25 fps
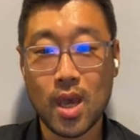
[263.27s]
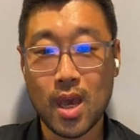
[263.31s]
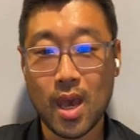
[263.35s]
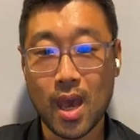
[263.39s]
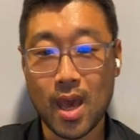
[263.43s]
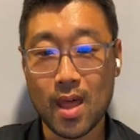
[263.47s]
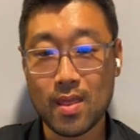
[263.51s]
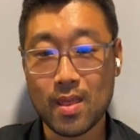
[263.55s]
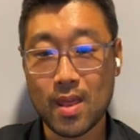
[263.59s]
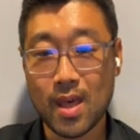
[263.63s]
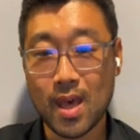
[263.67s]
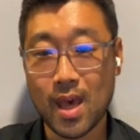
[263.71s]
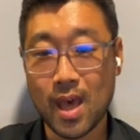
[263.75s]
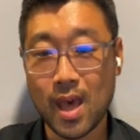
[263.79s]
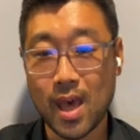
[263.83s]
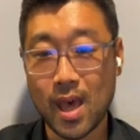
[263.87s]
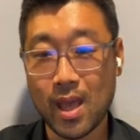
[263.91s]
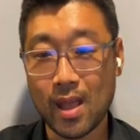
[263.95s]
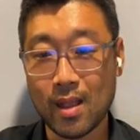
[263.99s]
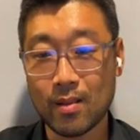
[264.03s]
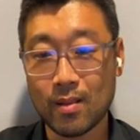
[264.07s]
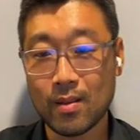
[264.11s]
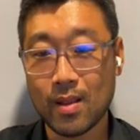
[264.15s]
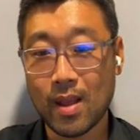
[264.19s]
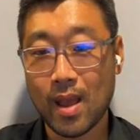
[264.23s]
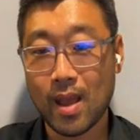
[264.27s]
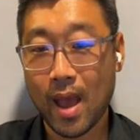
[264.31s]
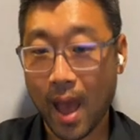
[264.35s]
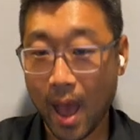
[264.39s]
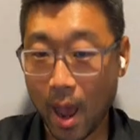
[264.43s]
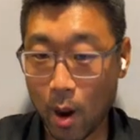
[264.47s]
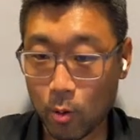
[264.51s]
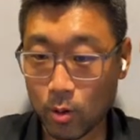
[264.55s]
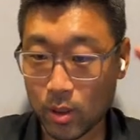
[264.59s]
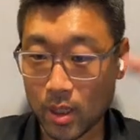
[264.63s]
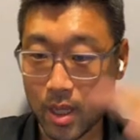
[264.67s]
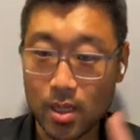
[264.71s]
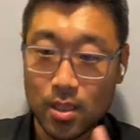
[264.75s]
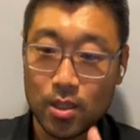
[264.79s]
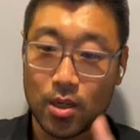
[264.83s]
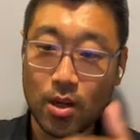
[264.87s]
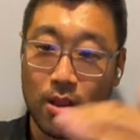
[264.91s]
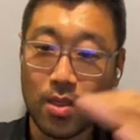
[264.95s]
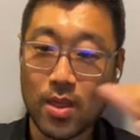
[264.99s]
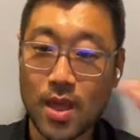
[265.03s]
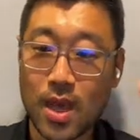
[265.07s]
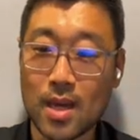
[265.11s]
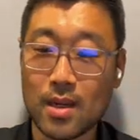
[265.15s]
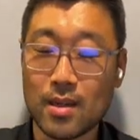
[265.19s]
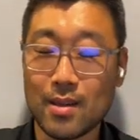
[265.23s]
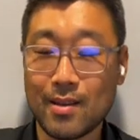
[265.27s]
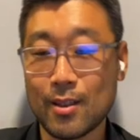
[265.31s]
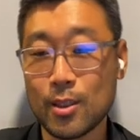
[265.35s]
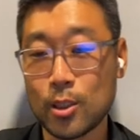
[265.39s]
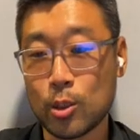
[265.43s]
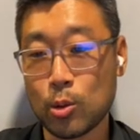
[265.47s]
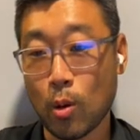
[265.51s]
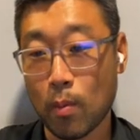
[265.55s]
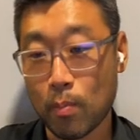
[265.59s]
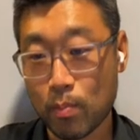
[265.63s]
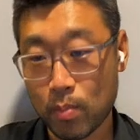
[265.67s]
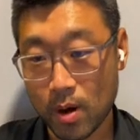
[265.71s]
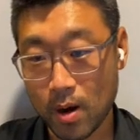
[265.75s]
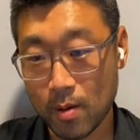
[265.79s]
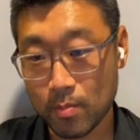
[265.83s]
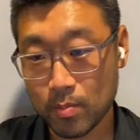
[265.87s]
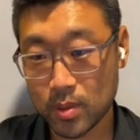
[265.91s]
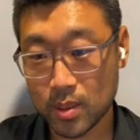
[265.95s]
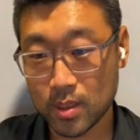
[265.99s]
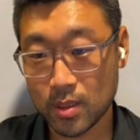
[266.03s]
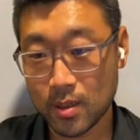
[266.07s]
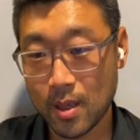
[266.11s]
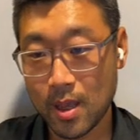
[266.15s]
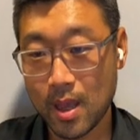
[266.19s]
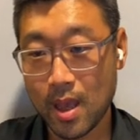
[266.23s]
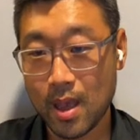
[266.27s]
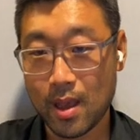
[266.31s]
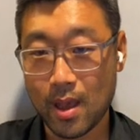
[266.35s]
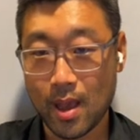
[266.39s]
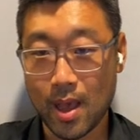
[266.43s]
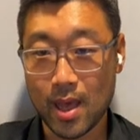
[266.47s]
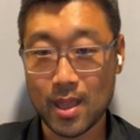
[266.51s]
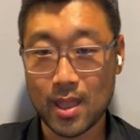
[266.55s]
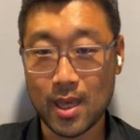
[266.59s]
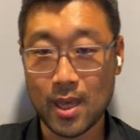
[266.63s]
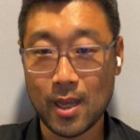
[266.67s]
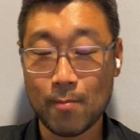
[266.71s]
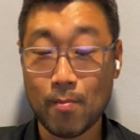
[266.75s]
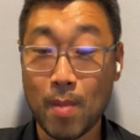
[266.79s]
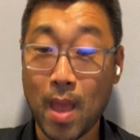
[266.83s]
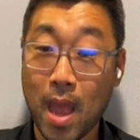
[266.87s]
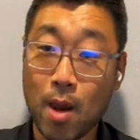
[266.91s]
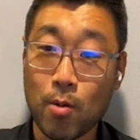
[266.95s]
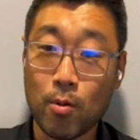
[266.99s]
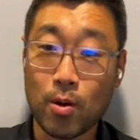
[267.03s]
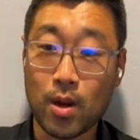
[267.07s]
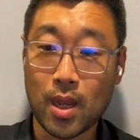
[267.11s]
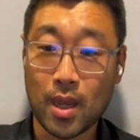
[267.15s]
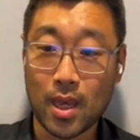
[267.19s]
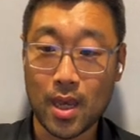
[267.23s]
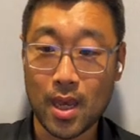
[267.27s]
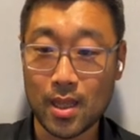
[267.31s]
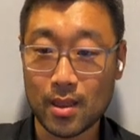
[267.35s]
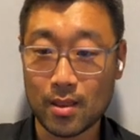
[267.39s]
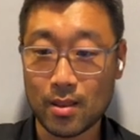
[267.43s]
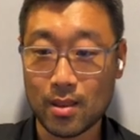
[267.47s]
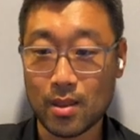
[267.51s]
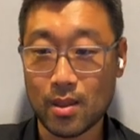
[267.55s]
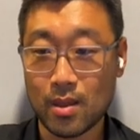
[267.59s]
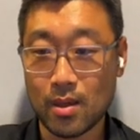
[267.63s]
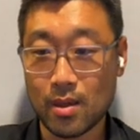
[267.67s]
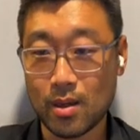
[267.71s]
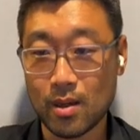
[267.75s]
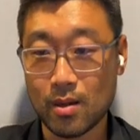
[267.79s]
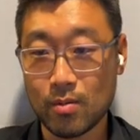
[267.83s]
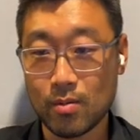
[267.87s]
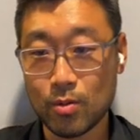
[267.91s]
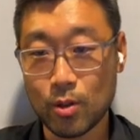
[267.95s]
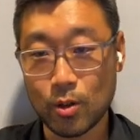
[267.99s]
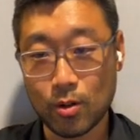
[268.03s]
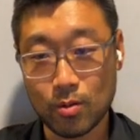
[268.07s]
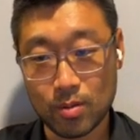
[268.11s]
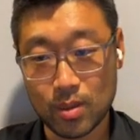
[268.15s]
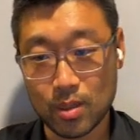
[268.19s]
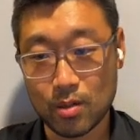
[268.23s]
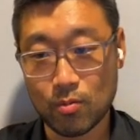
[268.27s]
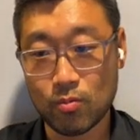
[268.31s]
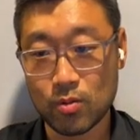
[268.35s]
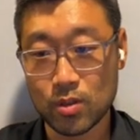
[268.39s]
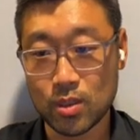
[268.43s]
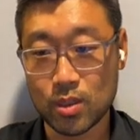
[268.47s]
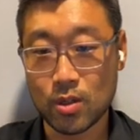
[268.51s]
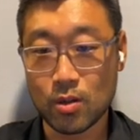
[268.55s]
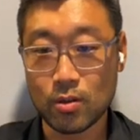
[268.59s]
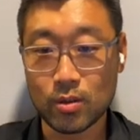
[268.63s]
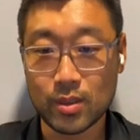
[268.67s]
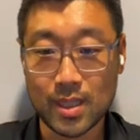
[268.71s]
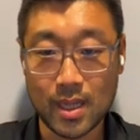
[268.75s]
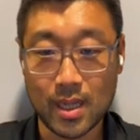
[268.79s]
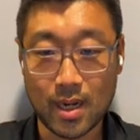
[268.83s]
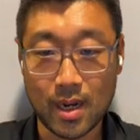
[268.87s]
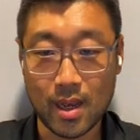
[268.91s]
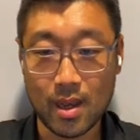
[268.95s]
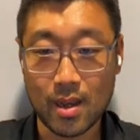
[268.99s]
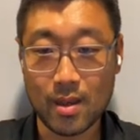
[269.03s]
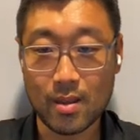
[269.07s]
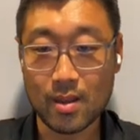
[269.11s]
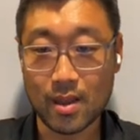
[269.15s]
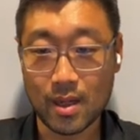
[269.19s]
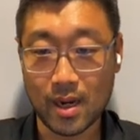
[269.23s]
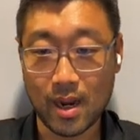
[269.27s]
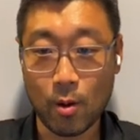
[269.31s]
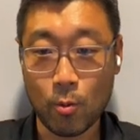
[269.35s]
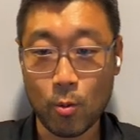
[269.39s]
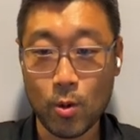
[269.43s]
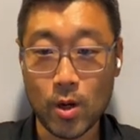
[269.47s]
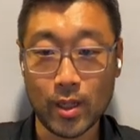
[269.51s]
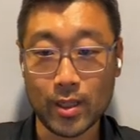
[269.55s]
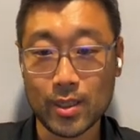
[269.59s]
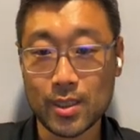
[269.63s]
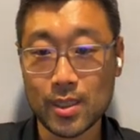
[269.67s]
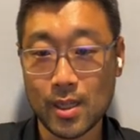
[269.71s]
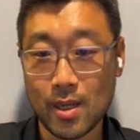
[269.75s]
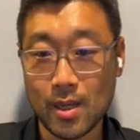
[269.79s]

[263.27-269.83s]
And then how would I turn that into a prompt? And then how would I get the result that I want?